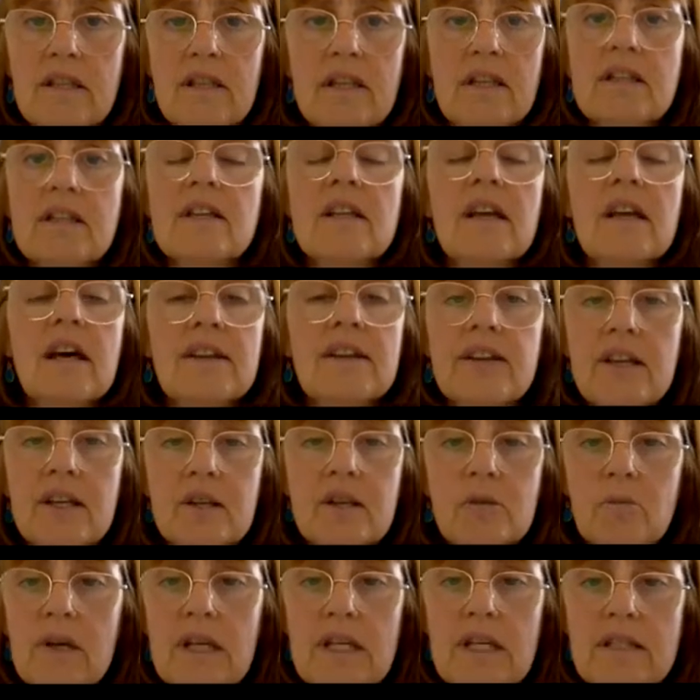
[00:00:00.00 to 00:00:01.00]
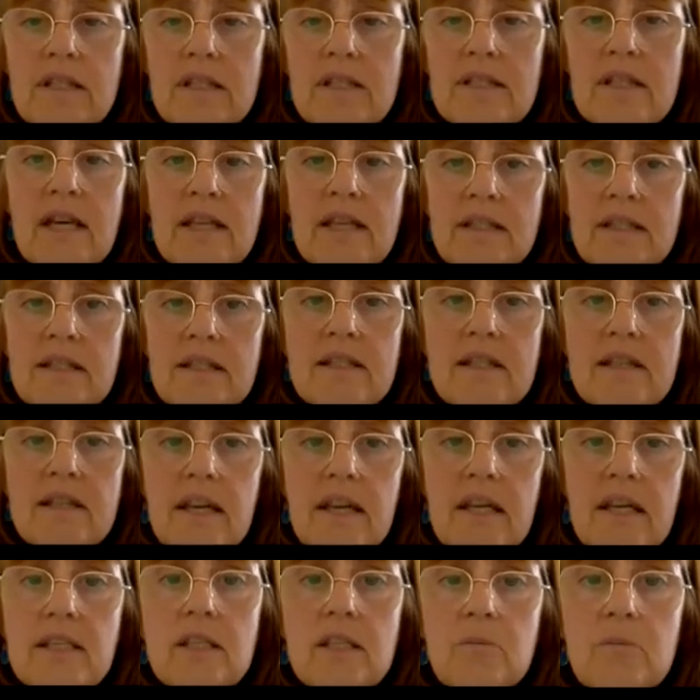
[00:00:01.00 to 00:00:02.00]
Nothing made sense
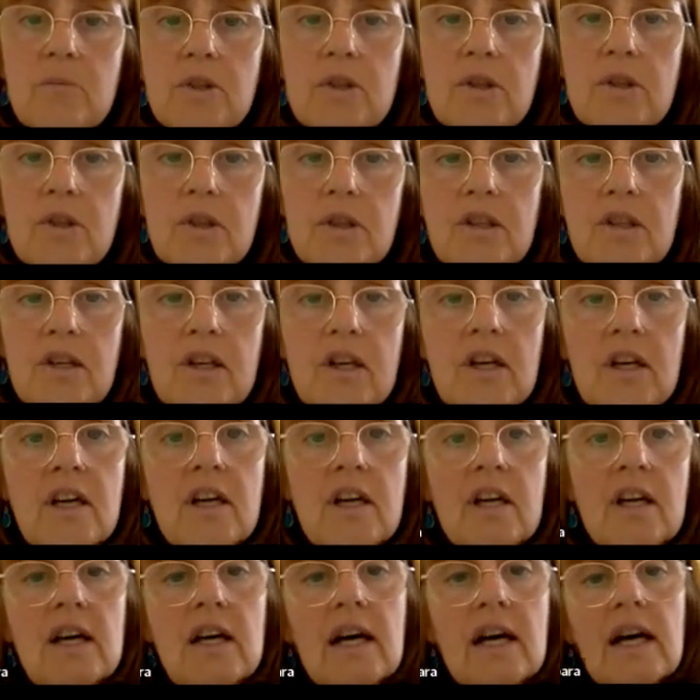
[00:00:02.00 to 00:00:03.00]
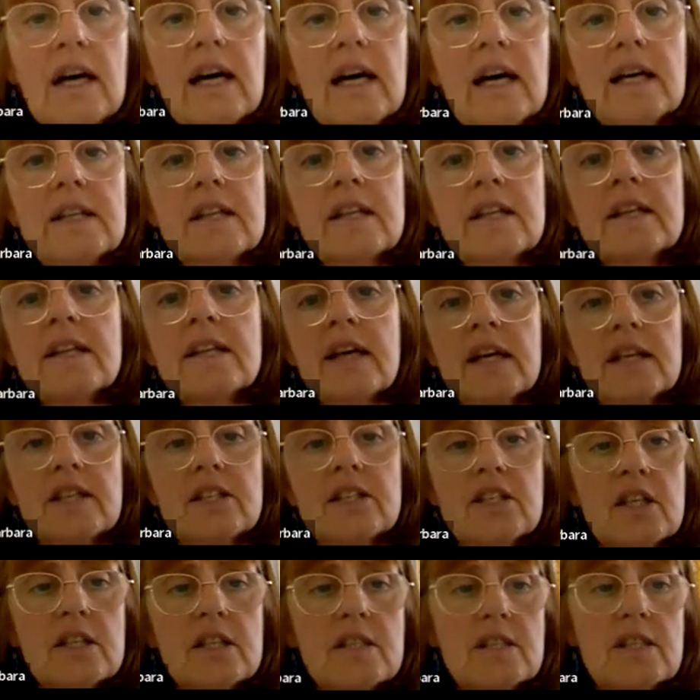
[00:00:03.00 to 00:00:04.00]
anymore. And that
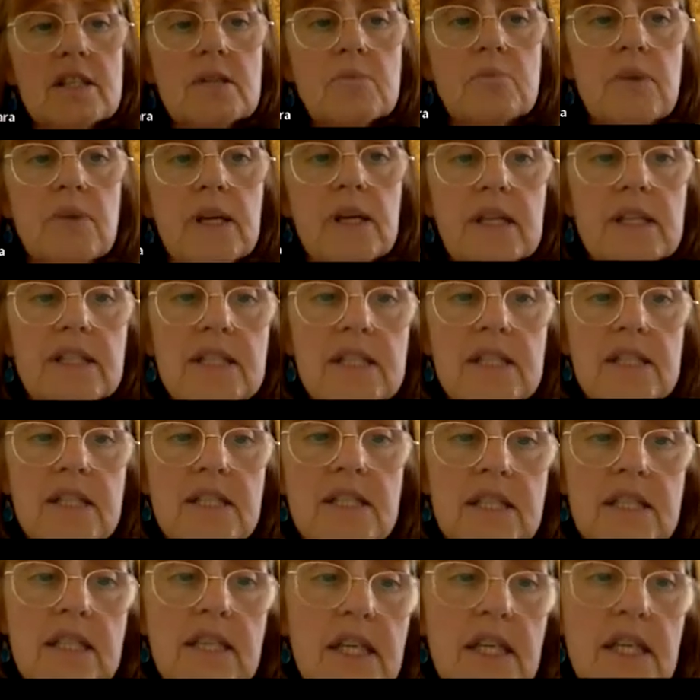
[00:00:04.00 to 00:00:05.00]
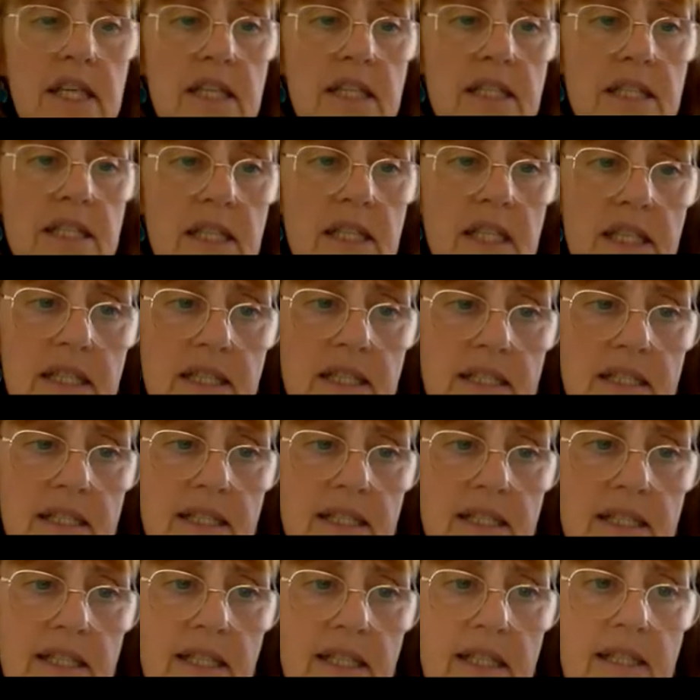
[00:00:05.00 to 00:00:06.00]
just depicted it
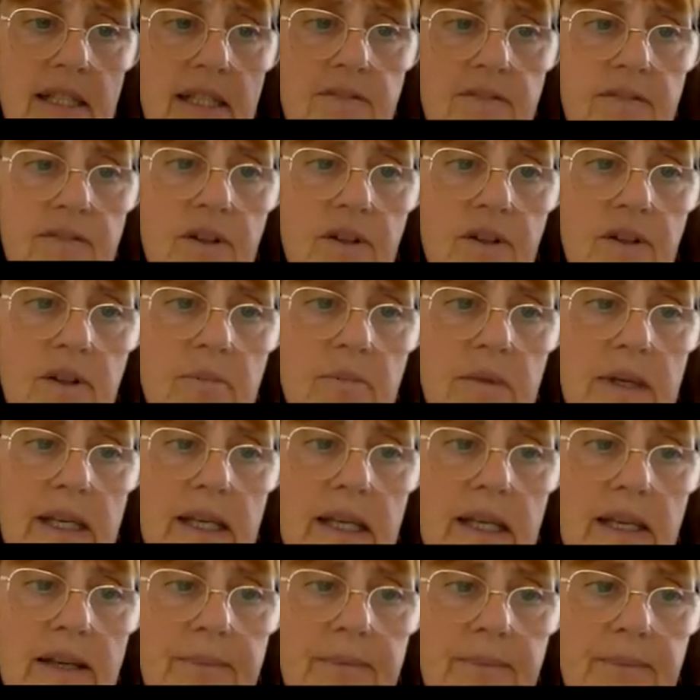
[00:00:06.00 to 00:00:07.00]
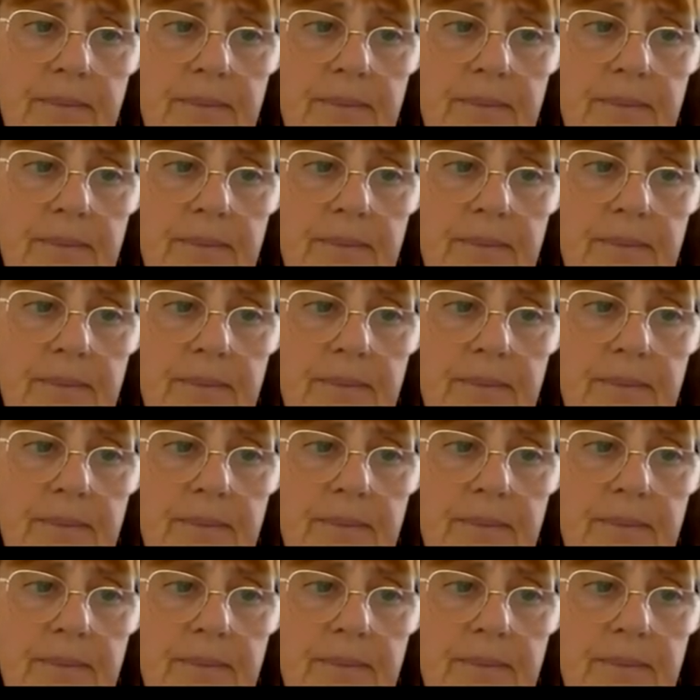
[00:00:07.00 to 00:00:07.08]
instantly for me.